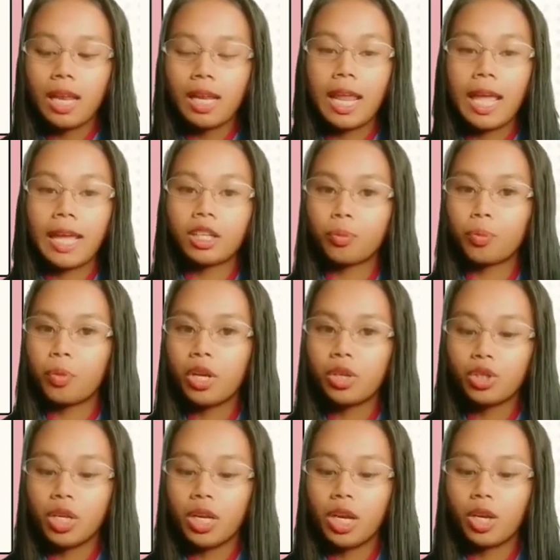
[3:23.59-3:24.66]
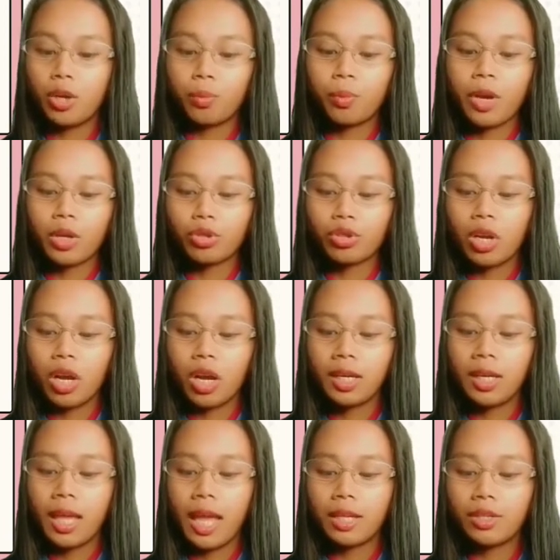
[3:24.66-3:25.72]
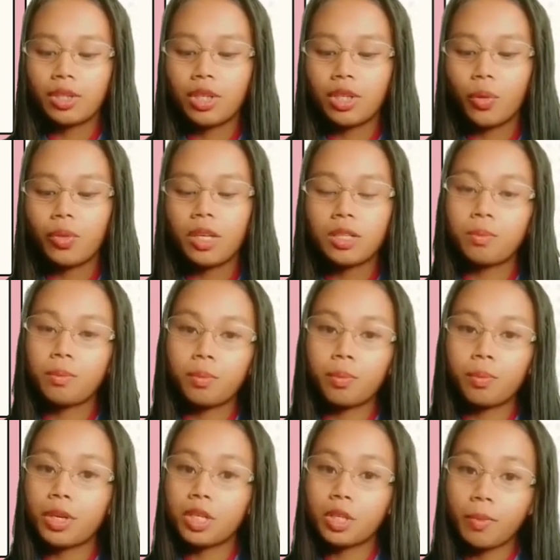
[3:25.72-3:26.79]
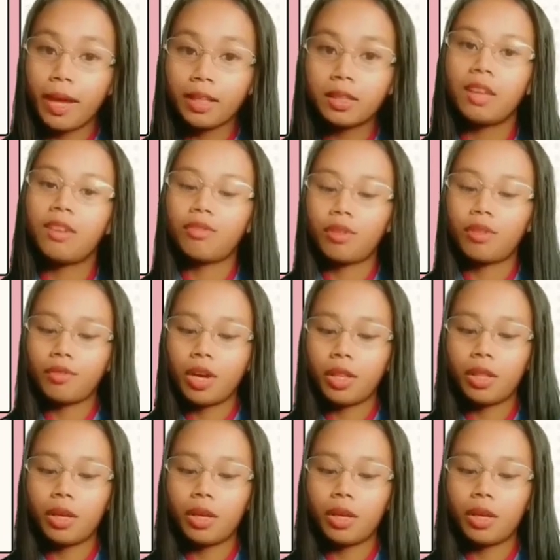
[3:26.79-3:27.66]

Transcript: like depression and oppression and to know the perspective of other